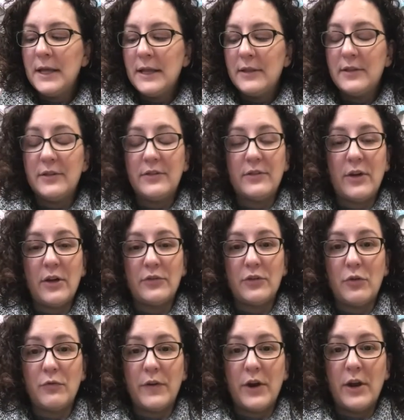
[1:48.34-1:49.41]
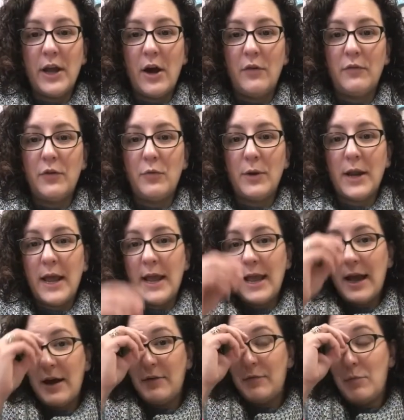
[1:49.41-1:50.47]
This is also very helpful when I
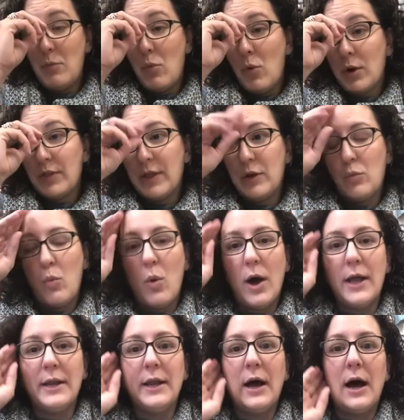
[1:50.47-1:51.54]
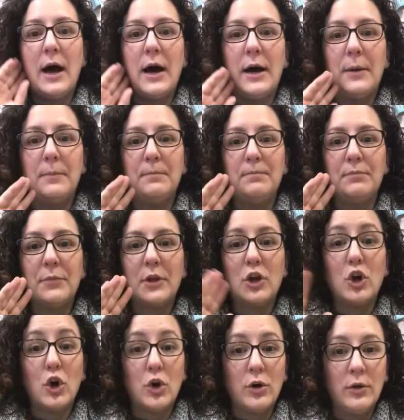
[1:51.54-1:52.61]
have more than one
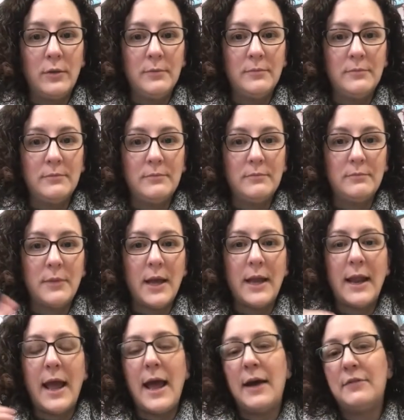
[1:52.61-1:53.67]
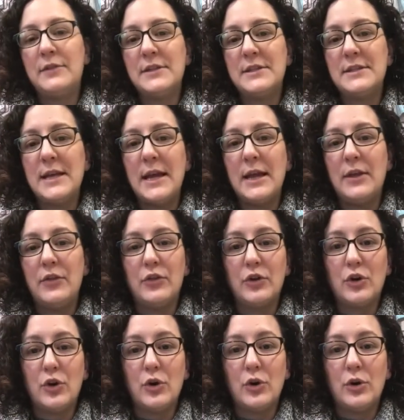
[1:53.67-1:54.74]
girl, and I have to say the
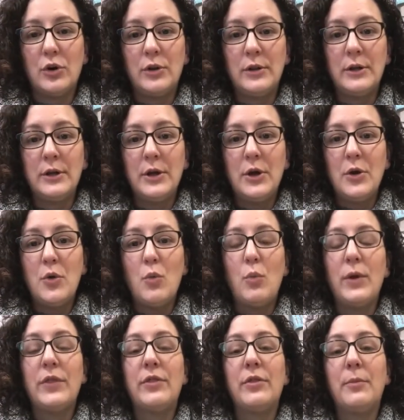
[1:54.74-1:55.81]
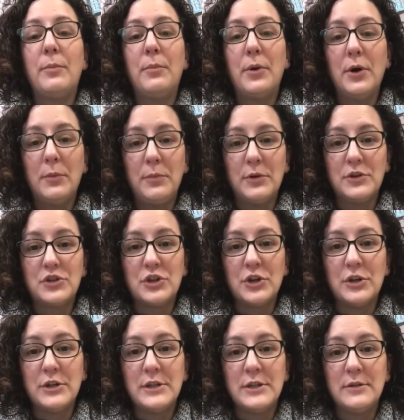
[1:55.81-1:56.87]
girl with the purple
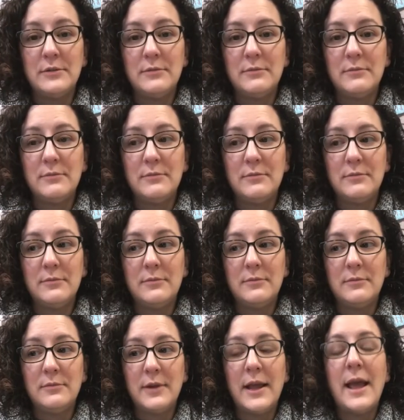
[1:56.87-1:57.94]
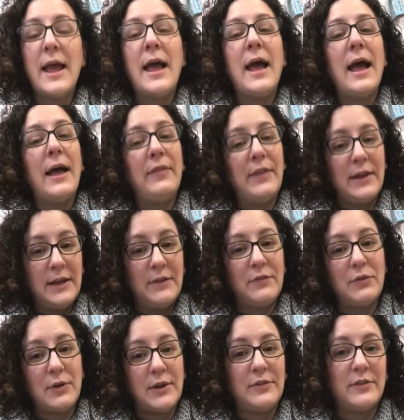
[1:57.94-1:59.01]
shirt, and then give
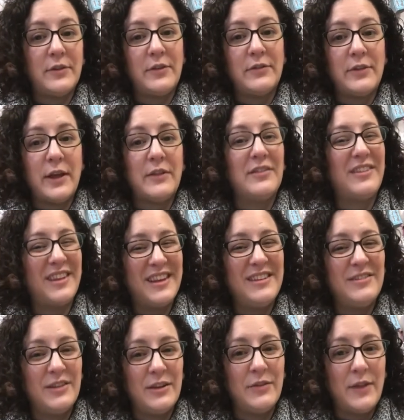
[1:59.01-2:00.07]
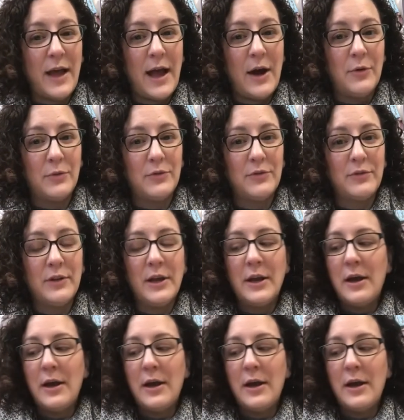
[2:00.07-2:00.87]
the rest of the sentence, is in the house.